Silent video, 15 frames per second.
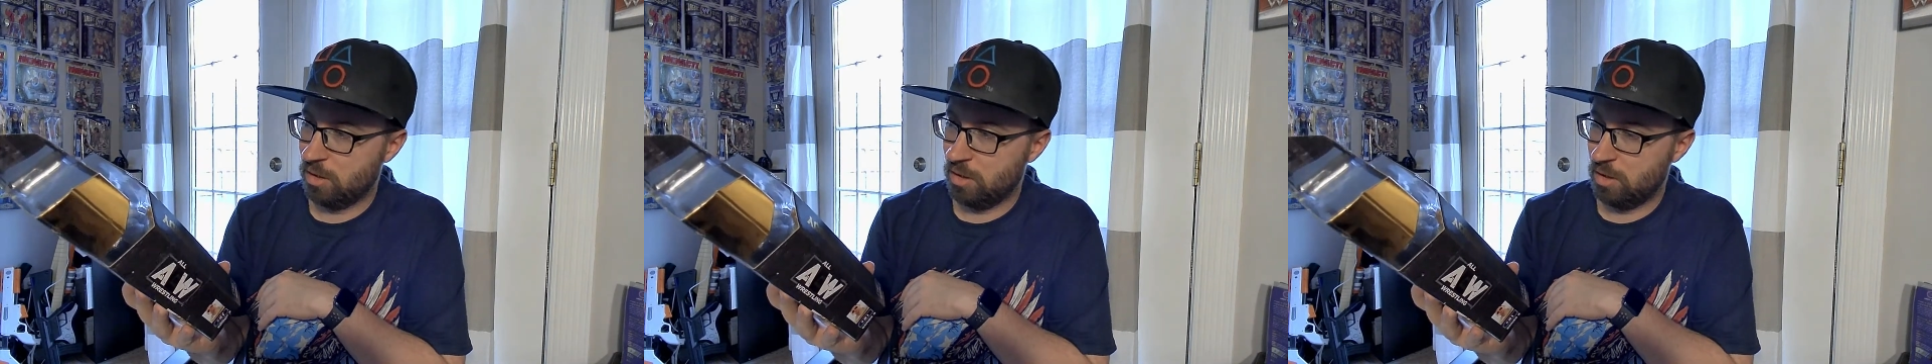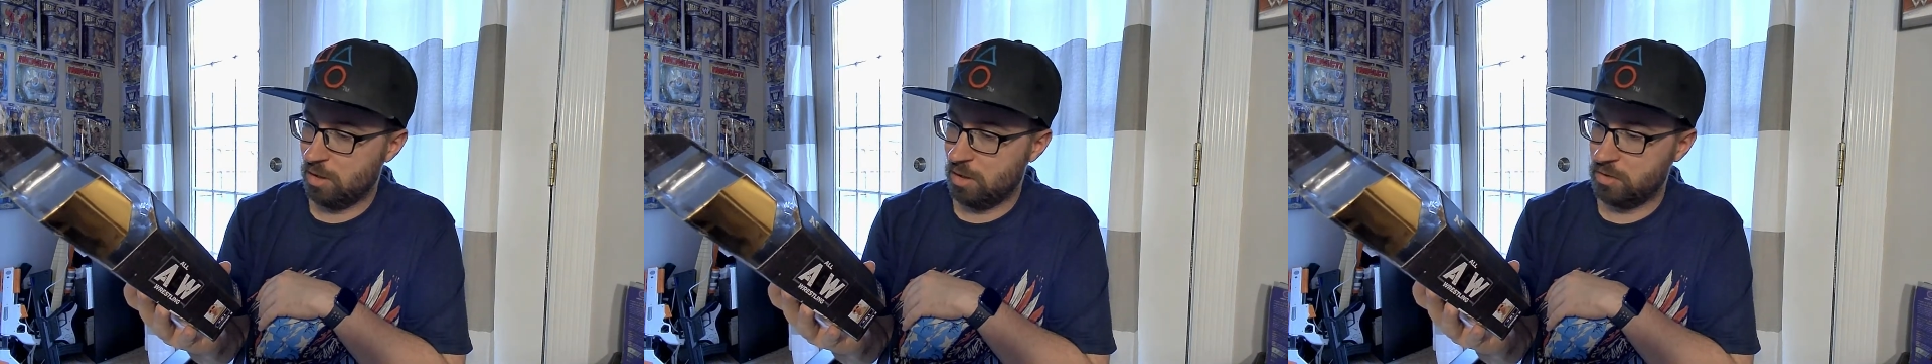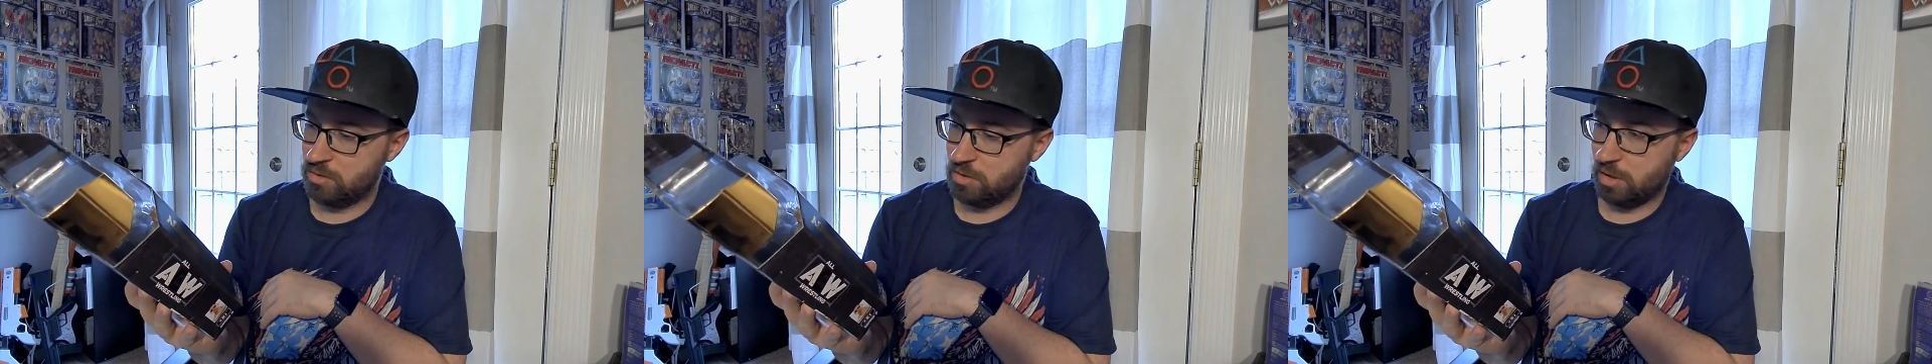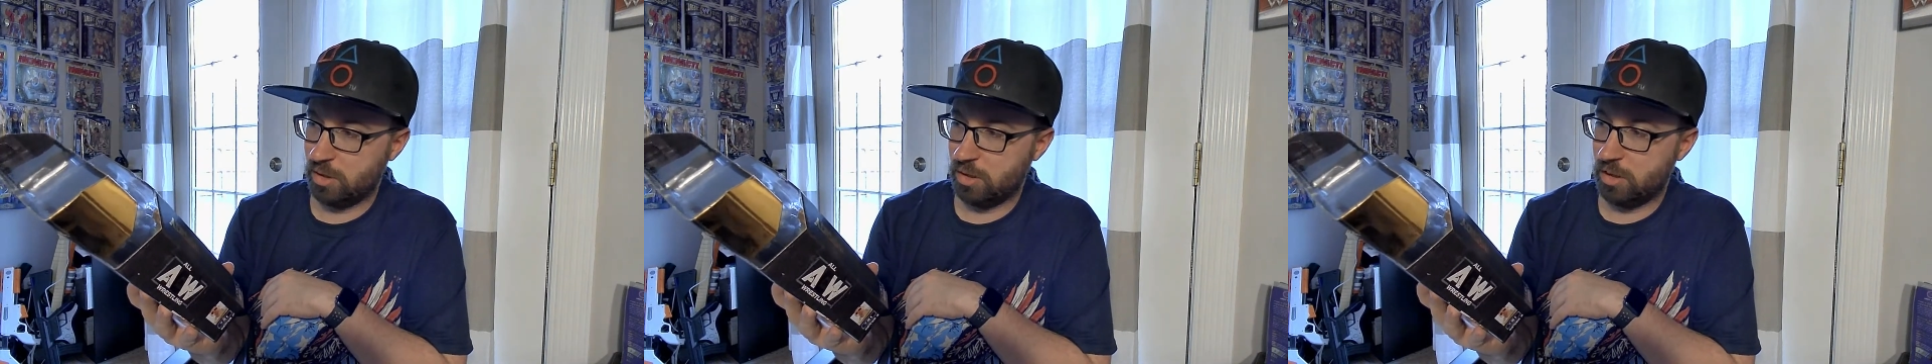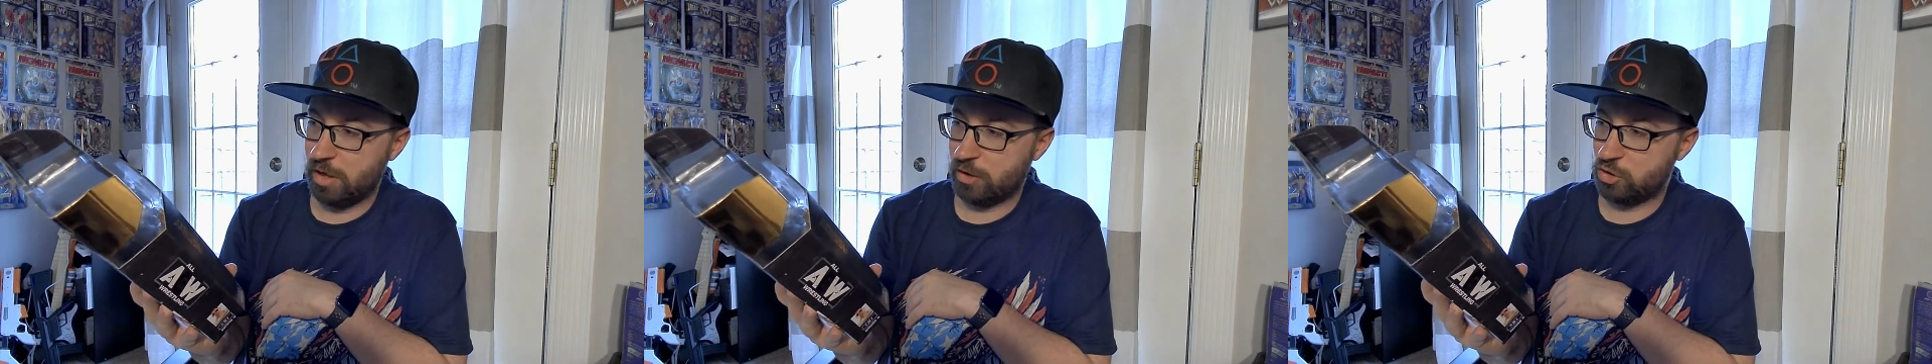His
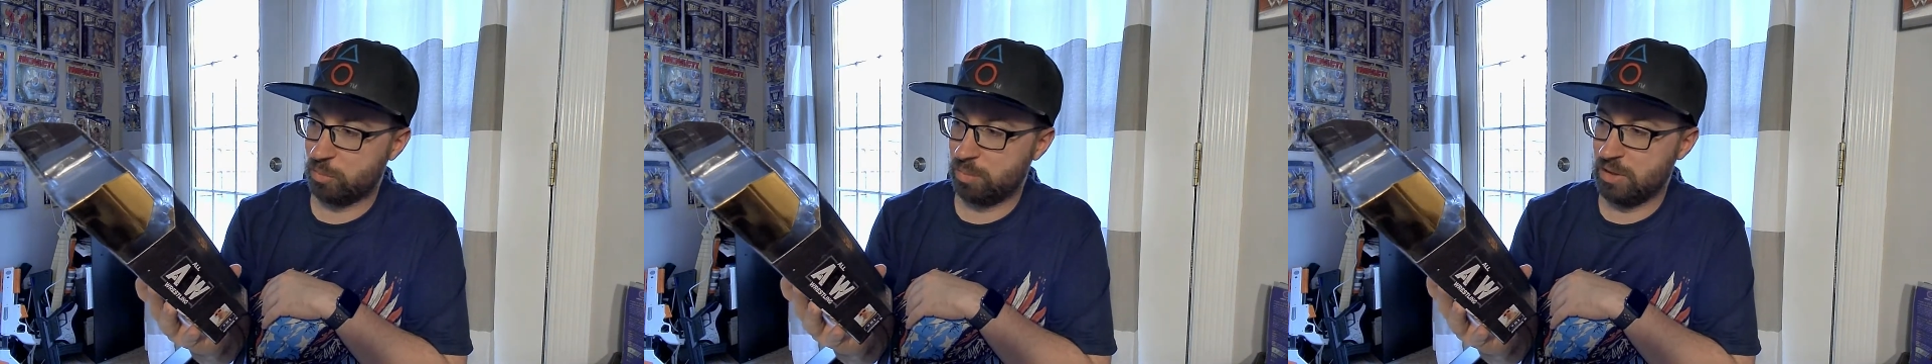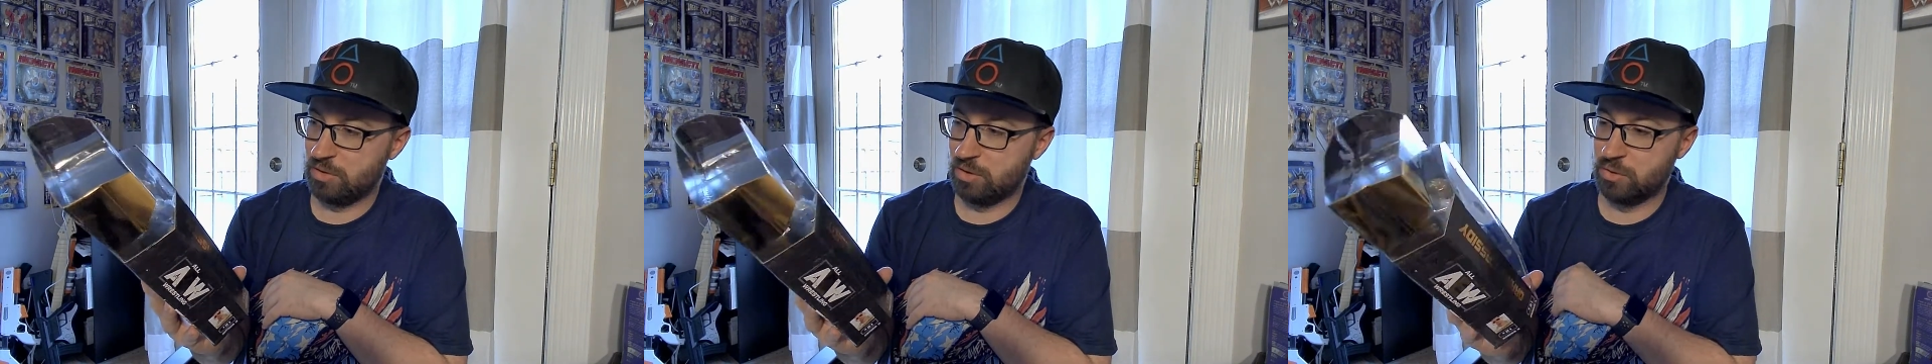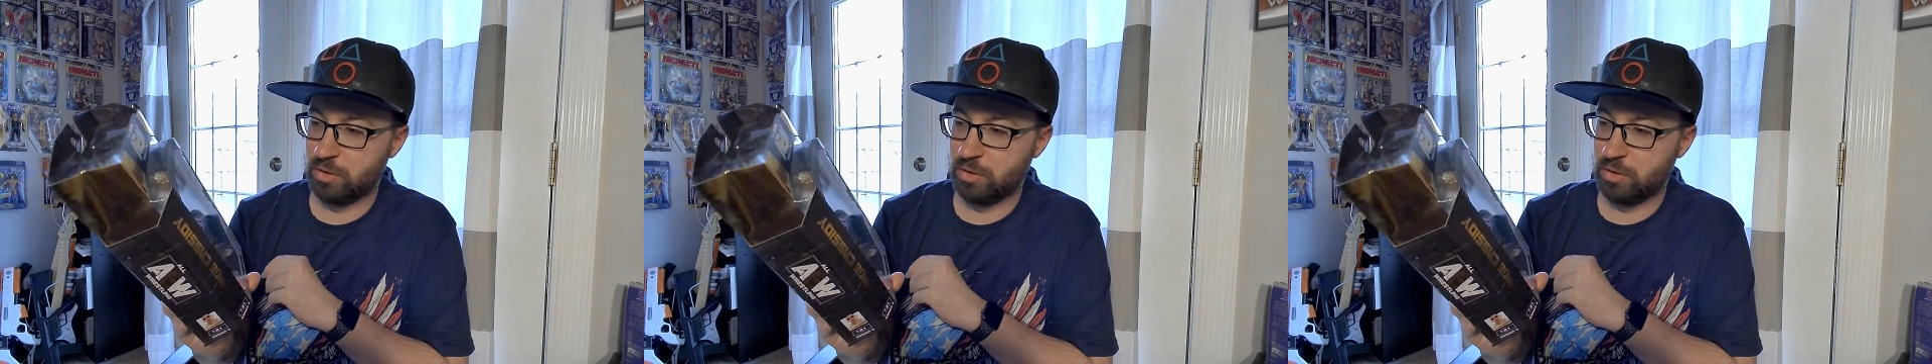extra pieces